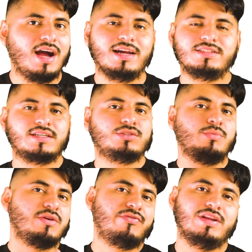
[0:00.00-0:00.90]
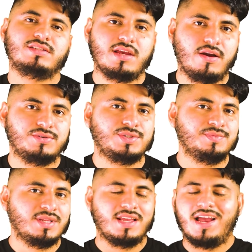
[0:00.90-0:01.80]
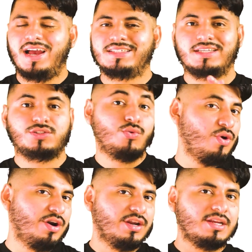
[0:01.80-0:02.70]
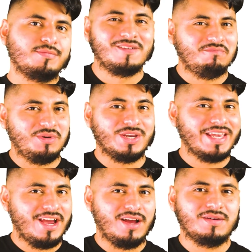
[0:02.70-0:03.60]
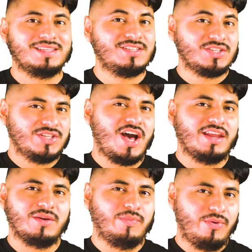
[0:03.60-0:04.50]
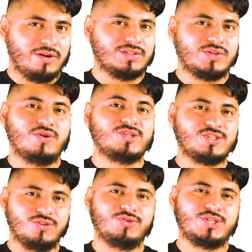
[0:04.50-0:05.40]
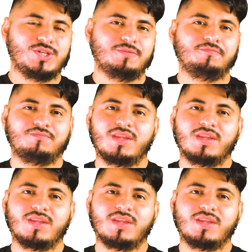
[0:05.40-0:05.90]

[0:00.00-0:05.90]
I take it to my friend's house, I take it to work, but yeah, this is not a practical solution.